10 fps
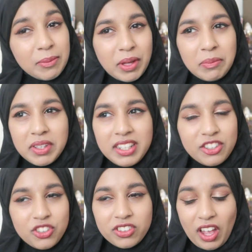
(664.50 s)
at the moment
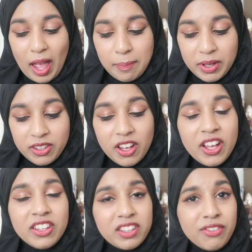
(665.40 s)
it's just not happened.
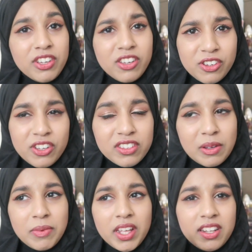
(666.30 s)
So if you use
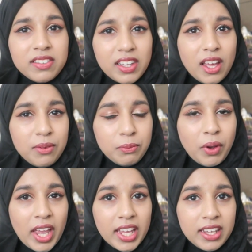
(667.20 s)
them in a certain
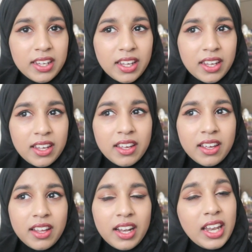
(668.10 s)
way,
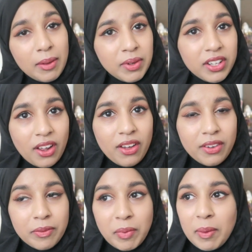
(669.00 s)
let me
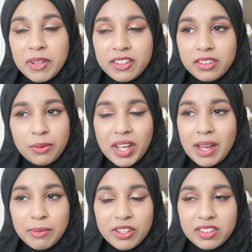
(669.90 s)
know. Maybe it's the way
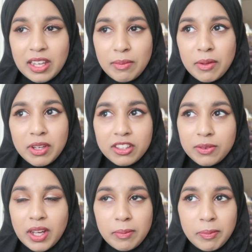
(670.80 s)
I'm using it, maybe it's
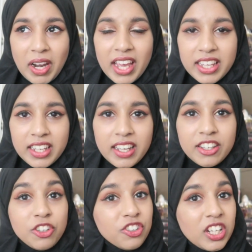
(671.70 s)
the way I'm applying
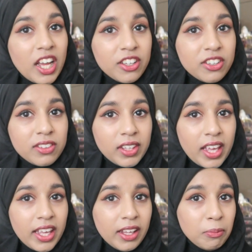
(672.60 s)
it. Usually I use
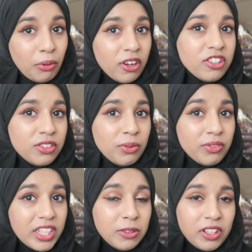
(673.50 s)
a brush
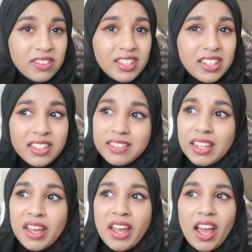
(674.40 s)
with these concealers.
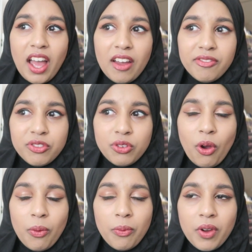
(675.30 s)
I've
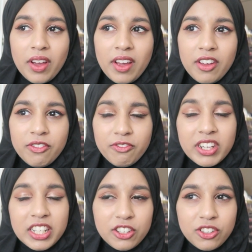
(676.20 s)
not
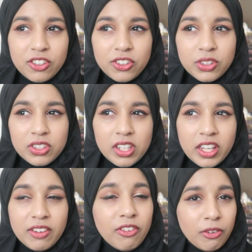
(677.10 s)
really used,
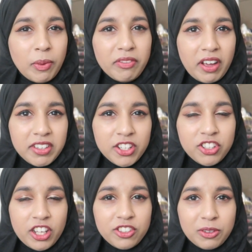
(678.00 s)
even with my
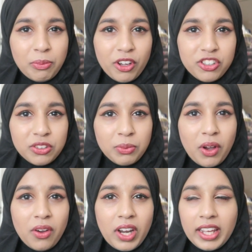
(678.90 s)
foundation I use a brush as
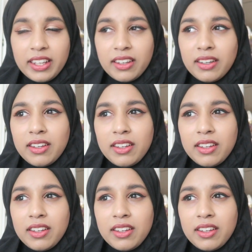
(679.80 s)
well, like,